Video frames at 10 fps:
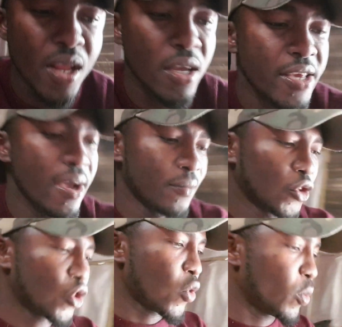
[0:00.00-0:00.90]
Yeah,
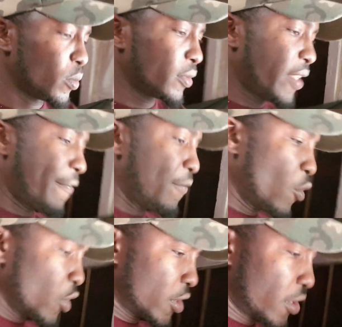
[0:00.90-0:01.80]
so the
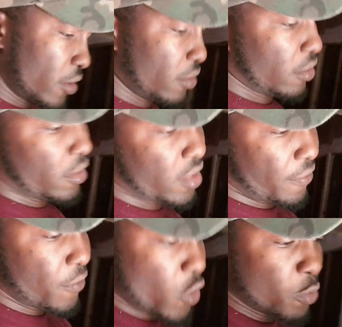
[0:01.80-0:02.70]
first
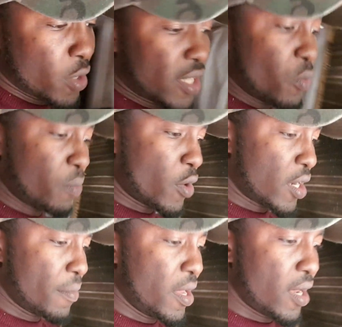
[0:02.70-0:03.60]
month that we brought
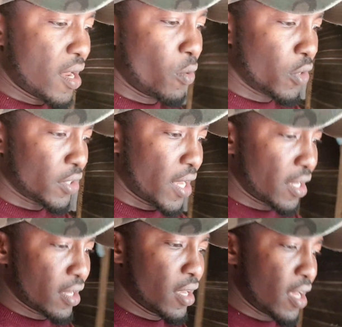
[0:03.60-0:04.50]
them here, that was like
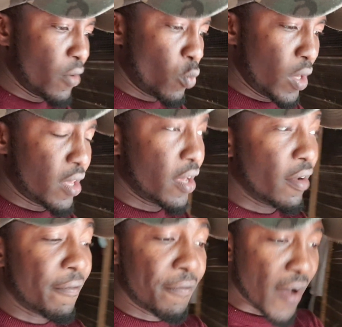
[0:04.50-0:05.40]
week
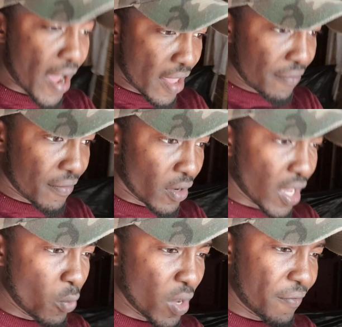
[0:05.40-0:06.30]
5,
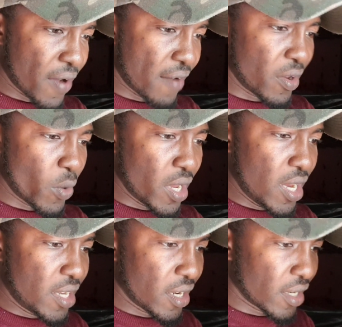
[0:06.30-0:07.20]
okay? Week 5 they were
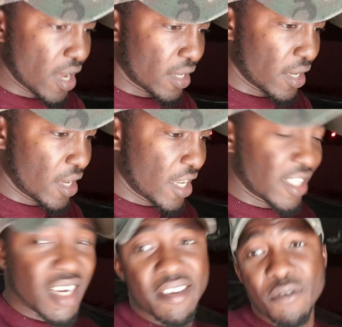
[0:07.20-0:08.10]
eating like
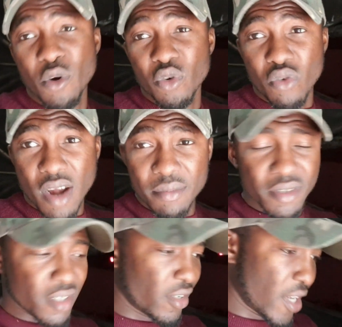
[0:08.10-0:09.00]
34
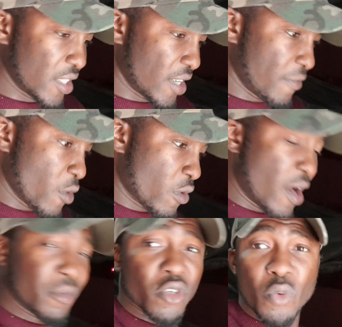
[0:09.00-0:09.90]
grams, okay? 34
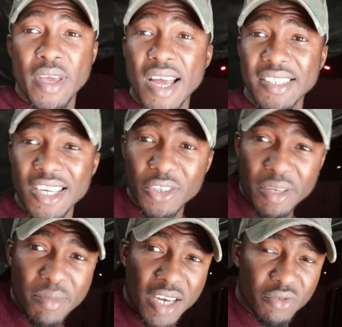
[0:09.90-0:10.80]
grams. So we had
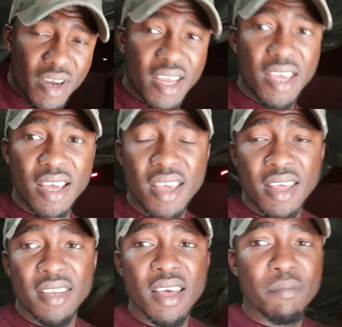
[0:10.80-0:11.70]
1,000 bats right here.
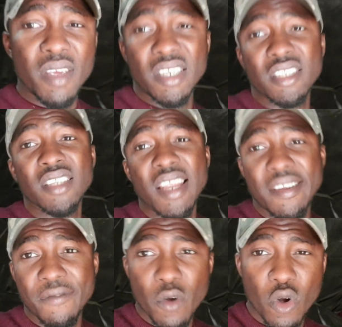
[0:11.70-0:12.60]
That means
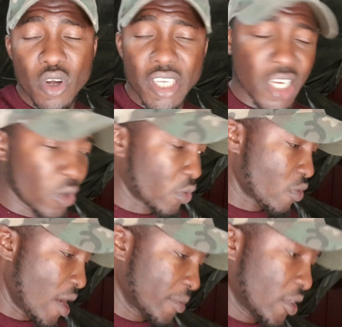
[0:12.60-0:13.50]
34
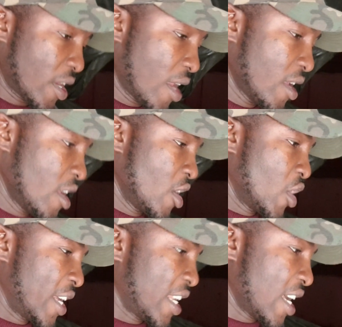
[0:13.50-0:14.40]
kilograms, okay?
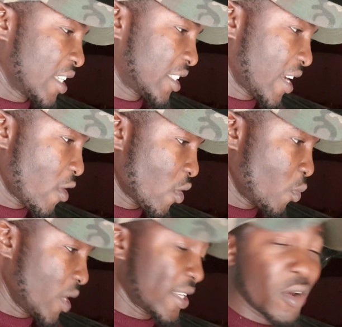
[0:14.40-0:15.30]
And second
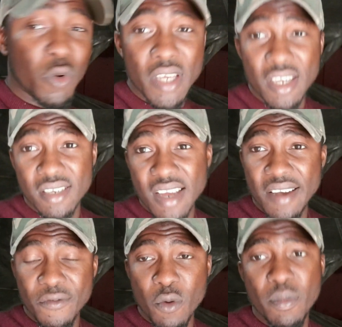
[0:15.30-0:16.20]
week they will eat
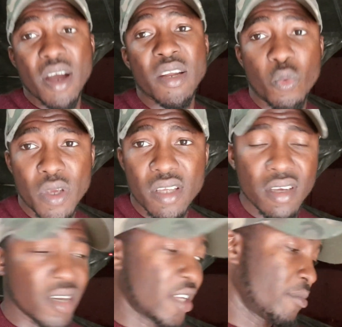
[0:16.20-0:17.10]
that for about a week,
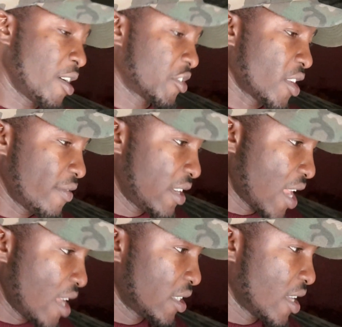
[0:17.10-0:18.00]
like about 7
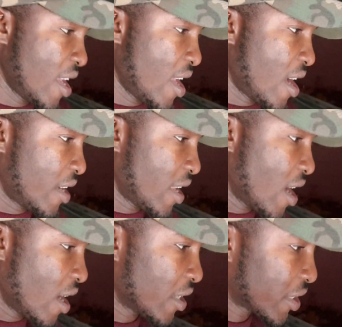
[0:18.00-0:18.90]
days. And
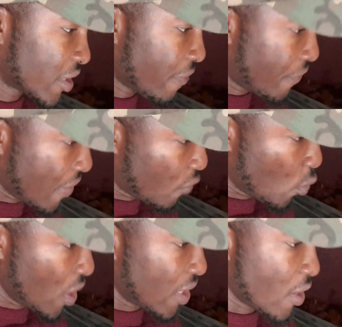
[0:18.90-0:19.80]
5th
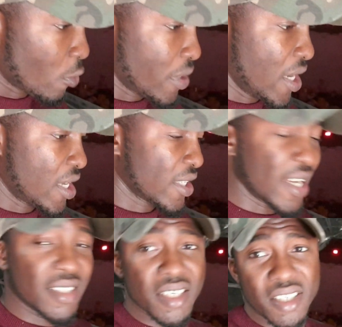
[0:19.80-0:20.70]
week they'll be eating
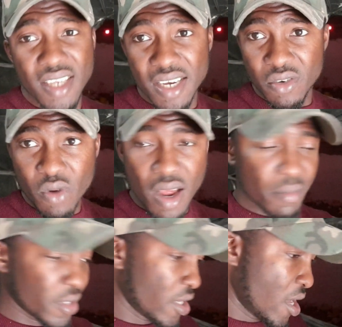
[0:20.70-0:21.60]
like 39
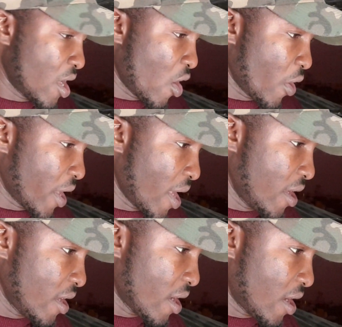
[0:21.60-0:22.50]
grams,
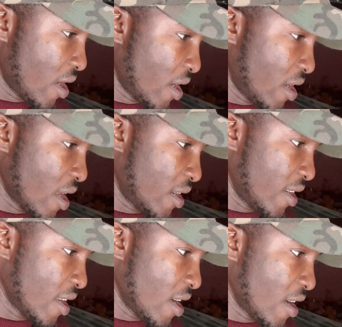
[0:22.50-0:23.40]
okay? And
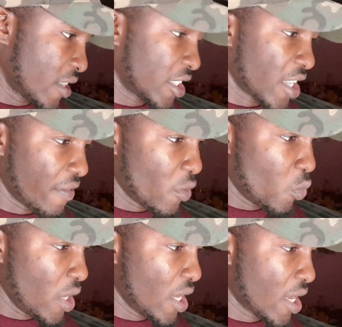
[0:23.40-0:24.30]
then the 7th
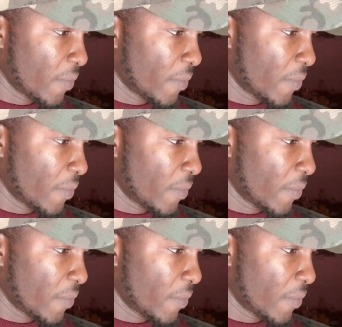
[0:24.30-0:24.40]
week,